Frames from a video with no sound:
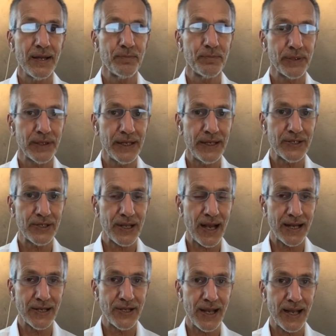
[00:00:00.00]
please
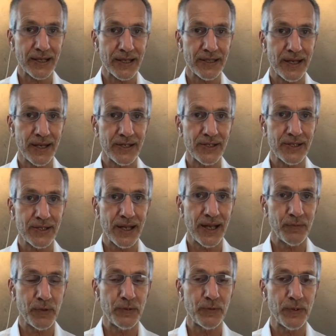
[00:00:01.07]
contact us and
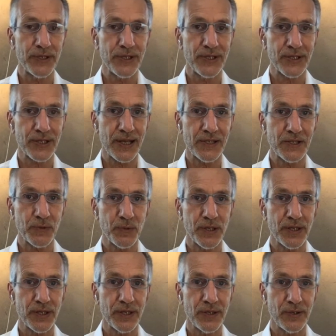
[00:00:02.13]
we will discuss with
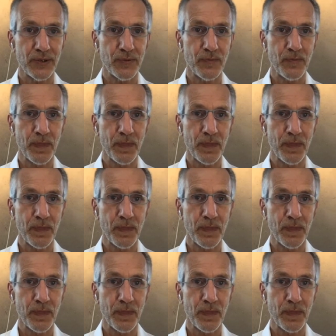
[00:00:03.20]
you